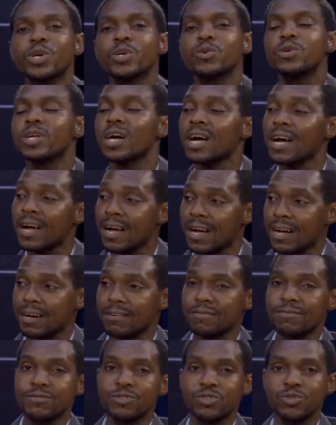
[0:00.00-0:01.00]

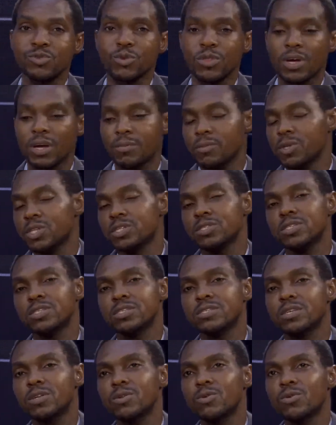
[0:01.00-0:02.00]
have to know that immunity
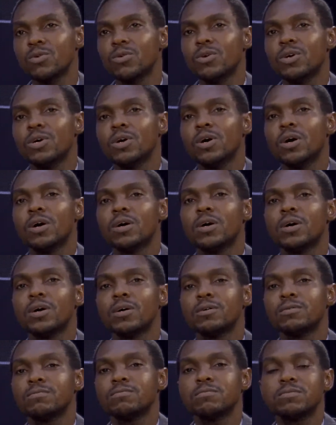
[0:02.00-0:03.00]
is
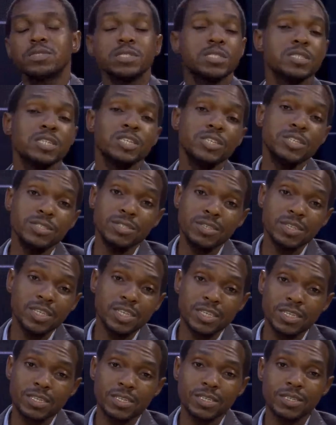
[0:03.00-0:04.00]
low.
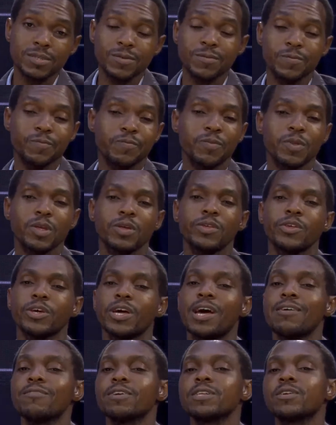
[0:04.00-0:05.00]
Sneezing, you're
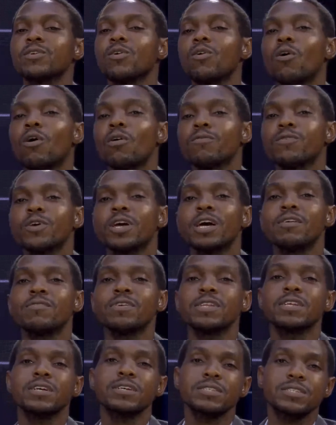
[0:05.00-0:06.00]
having cough, you're
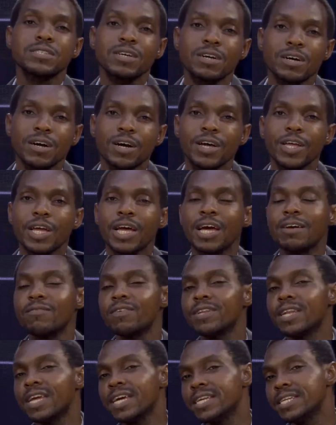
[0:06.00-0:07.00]
having catarrh, you're
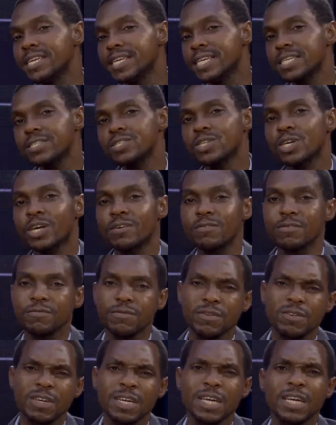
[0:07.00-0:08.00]
having headaches, you're having.
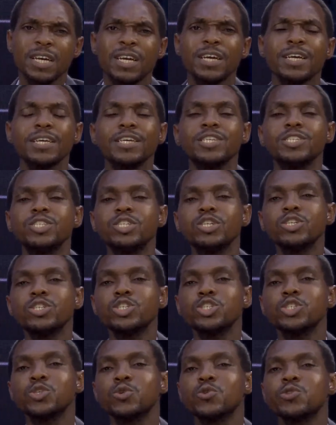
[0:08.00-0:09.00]
It just
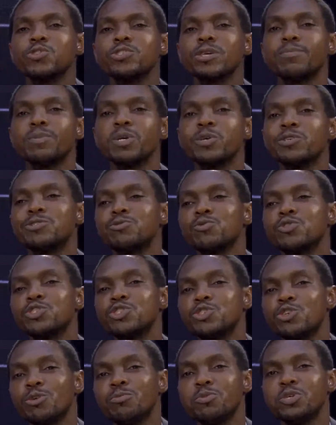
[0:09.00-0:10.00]
shows that because
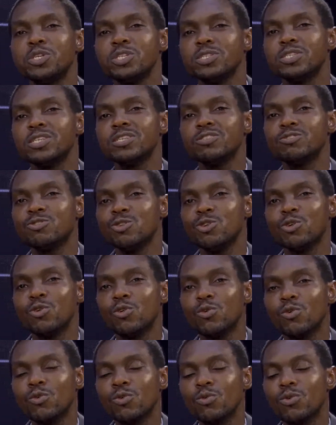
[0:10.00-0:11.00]
once your immunity is
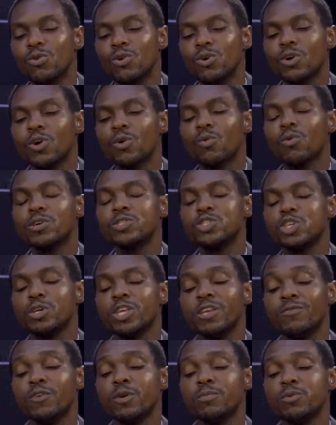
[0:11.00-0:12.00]
low,
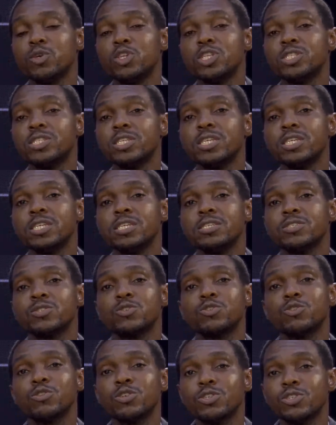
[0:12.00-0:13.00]
if your immunity is
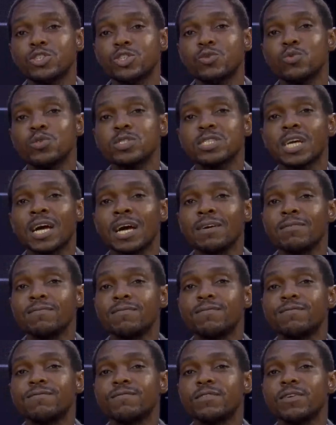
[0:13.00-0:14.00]
good, you won't have
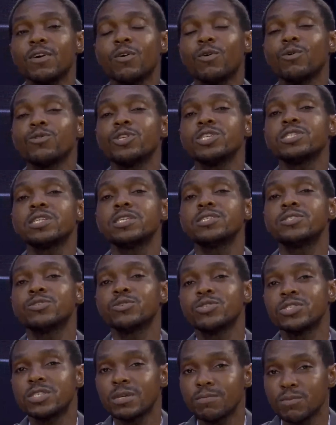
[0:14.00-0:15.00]
all these little
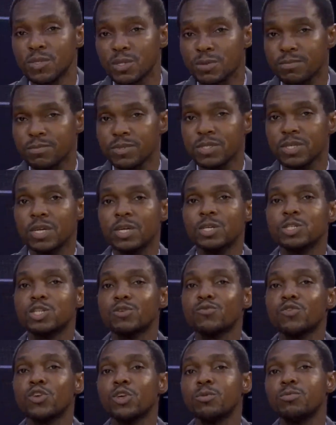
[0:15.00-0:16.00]
symptoms. So
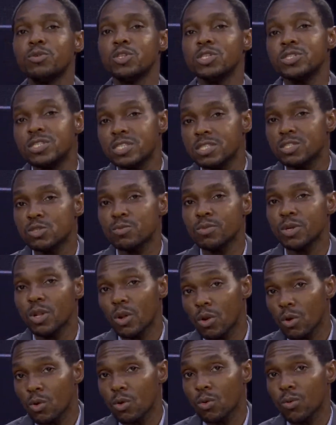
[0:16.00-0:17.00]
for your immunity to be
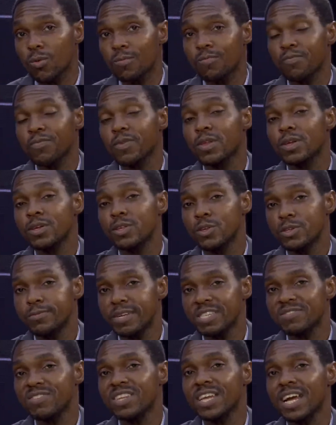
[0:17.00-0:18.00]
low, you
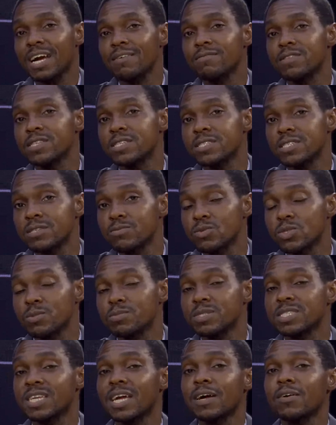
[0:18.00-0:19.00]
definitely have these
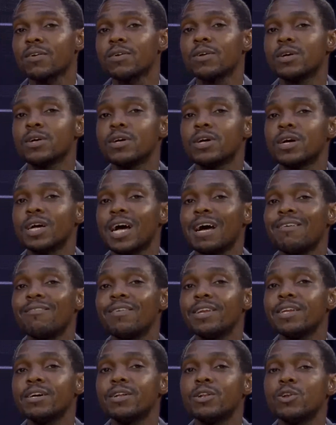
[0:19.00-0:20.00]
symptoms. Now,
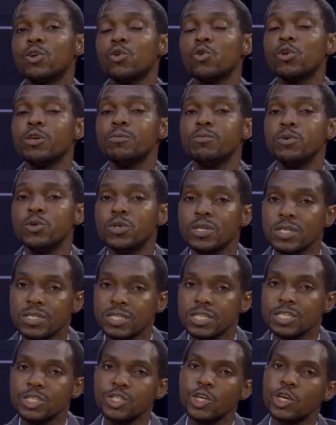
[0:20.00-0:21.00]
having a low
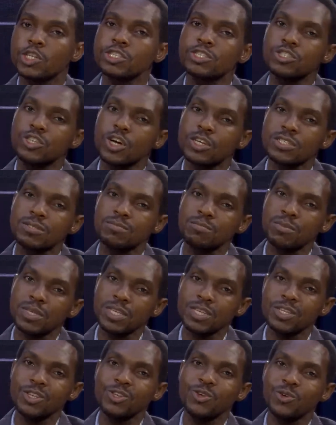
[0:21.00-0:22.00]
immunity does not
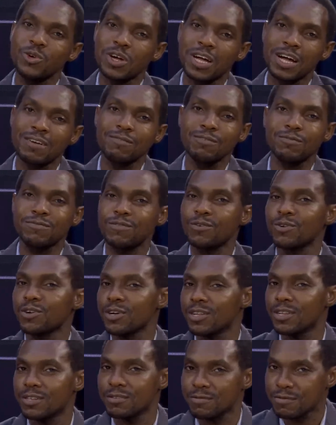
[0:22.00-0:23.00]
mean you have a
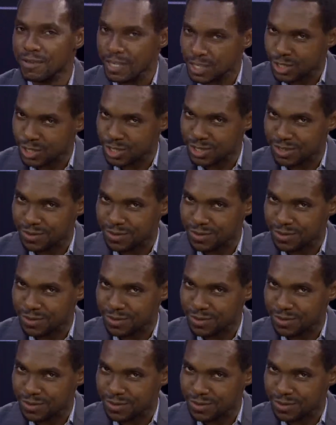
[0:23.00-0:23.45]
fungal infection.